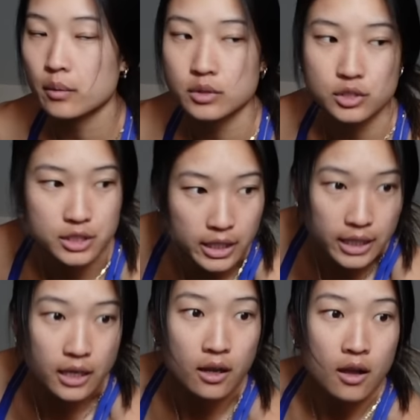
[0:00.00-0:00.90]
just
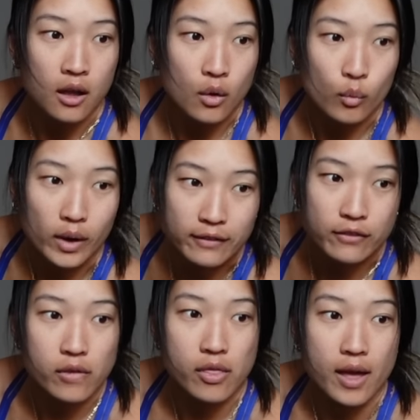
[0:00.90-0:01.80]
getting ready
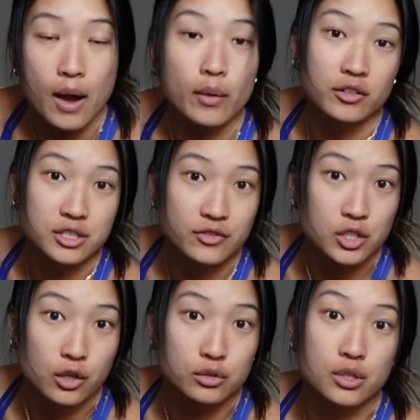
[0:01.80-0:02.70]
for that. We also have
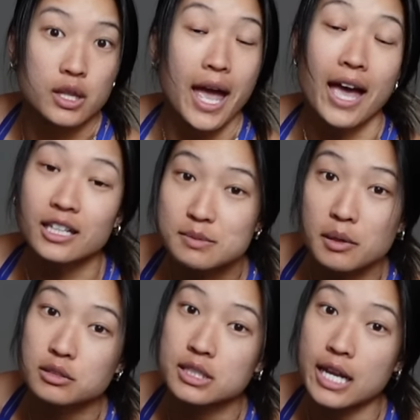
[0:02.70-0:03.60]
to go to the
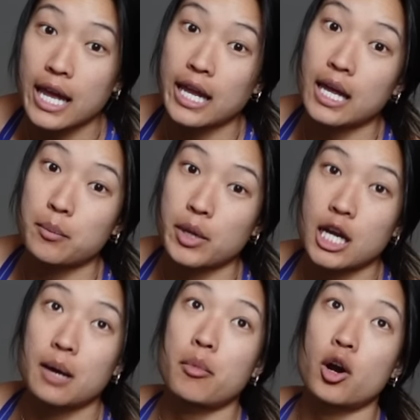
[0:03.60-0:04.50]
expo today and
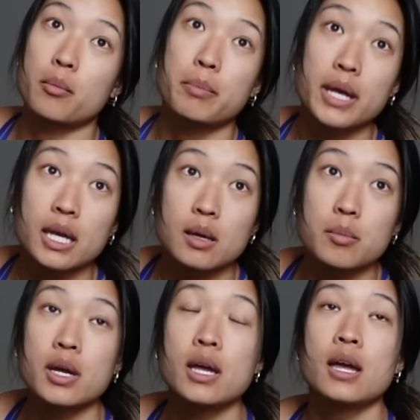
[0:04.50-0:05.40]
pick up our
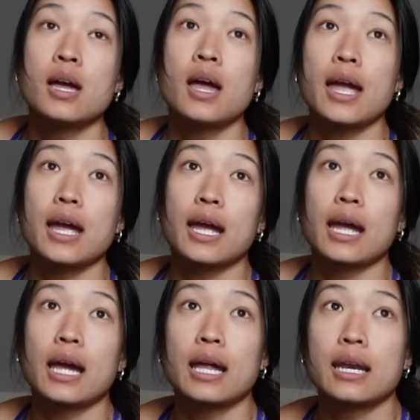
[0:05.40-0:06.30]
bib,
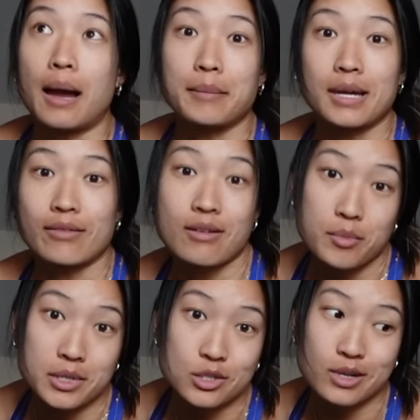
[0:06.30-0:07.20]
and I mean, I've never
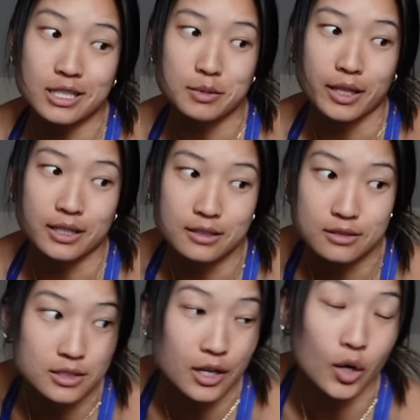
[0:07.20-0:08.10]
been to an expo like this,
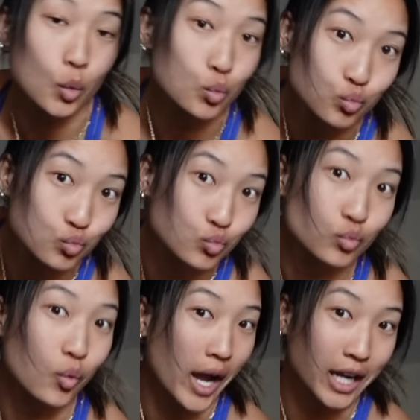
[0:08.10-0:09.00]
so
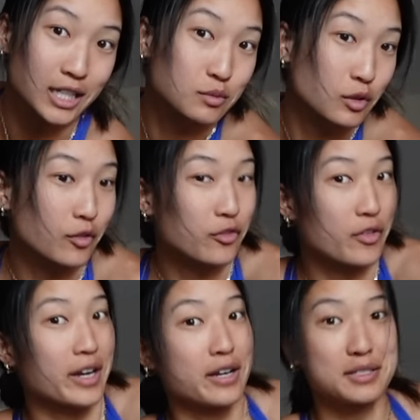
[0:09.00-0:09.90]
I guess we'll
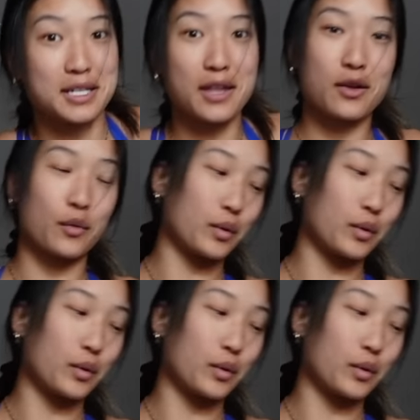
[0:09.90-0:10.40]
find out together